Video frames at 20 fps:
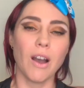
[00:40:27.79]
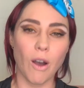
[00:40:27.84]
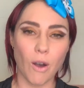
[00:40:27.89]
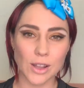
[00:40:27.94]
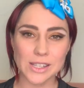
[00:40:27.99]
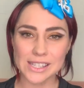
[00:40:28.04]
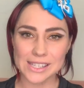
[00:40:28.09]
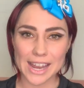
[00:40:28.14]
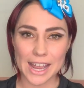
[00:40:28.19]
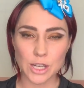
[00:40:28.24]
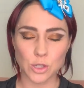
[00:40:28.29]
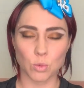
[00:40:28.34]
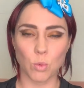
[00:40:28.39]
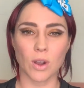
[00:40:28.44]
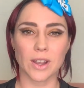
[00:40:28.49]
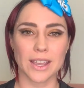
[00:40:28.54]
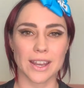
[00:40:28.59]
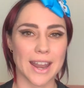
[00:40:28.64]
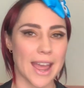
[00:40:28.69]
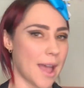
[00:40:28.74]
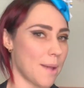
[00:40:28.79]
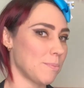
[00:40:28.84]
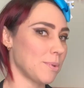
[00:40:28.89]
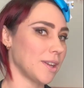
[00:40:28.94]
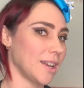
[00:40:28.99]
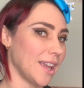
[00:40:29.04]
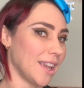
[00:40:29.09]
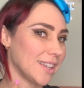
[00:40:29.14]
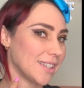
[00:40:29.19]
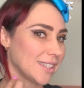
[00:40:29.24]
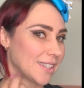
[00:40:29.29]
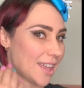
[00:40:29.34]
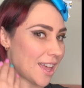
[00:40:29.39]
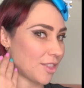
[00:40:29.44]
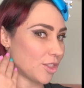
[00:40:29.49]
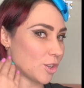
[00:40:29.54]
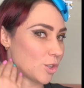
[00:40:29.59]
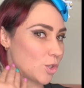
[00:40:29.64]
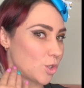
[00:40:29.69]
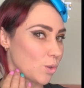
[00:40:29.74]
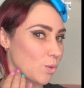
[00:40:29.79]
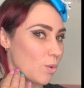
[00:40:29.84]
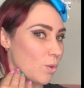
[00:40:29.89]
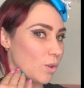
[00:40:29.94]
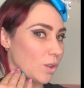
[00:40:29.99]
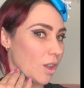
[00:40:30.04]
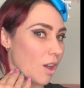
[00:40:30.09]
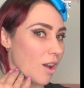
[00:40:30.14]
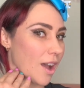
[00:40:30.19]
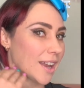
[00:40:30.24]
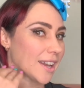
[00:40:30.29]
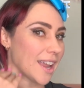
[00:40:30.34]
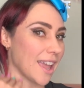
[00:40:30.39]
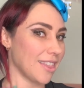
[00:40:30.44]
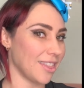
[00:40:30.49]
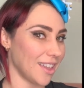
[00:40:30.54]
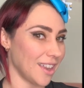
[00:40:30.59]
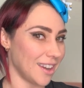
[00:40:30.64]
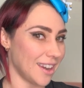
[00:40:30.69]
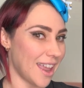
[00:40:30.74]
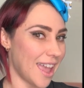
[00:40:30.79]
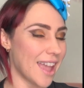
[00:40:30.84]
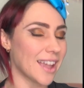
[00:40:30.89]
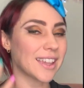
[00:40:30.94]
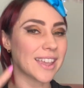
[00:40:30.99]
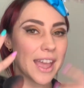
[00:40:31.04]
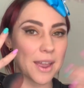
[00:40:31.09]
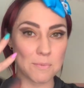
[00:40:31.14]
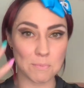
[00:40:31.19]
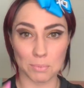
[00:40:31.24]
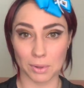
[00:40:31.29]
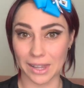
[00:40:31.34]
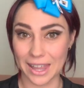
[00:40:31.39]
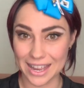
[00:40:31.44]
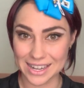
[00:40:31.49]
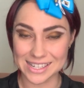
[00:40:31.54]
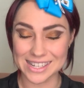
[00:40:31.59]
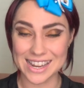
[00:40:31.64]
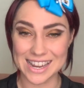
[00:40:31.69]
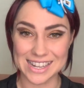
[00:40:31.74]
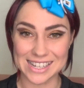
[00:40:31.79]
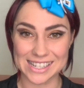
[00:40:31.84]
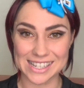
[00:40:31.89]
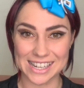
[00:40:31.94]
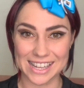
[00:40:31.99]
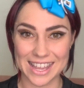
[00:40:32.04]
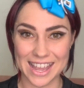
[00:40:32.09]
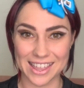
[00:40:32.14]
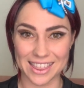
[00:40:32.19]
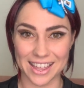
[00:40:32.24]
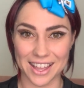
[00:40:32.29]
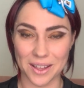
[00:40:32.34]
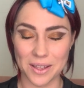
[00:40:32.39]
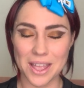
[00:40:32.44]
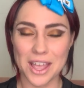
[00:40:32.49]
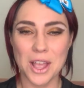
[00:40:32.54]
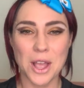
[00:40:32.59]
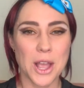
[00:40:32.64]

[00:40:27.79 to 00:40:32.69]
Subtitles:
On stage, what can happen is that the jawline and the neck can blend in together.